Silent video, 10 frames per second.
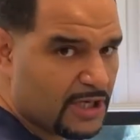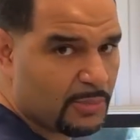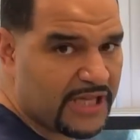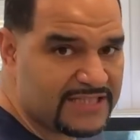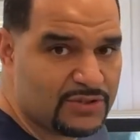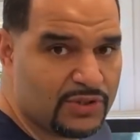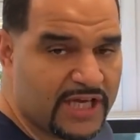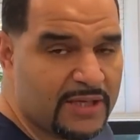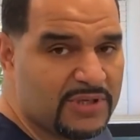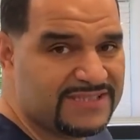but that's
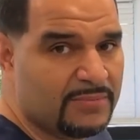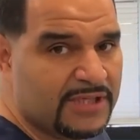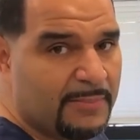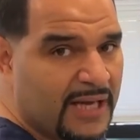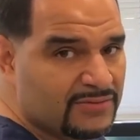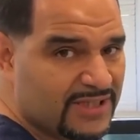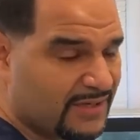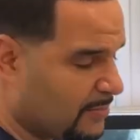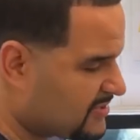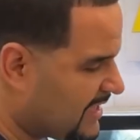okay because I'm gonna mount it
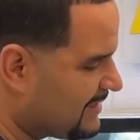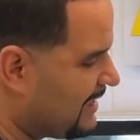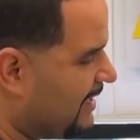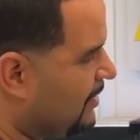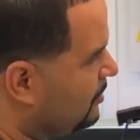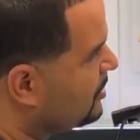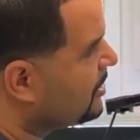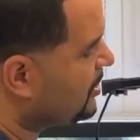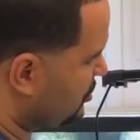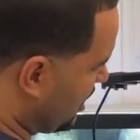upside down
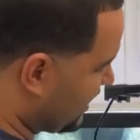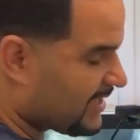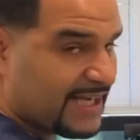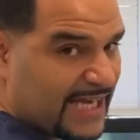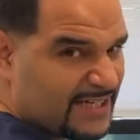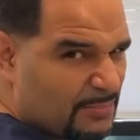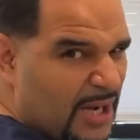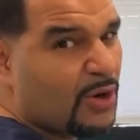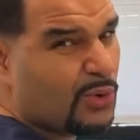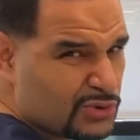so that it can light up my
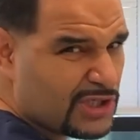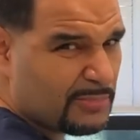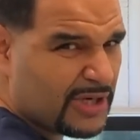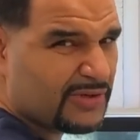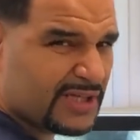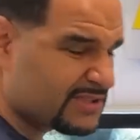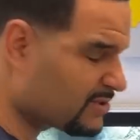whole sump area. Let's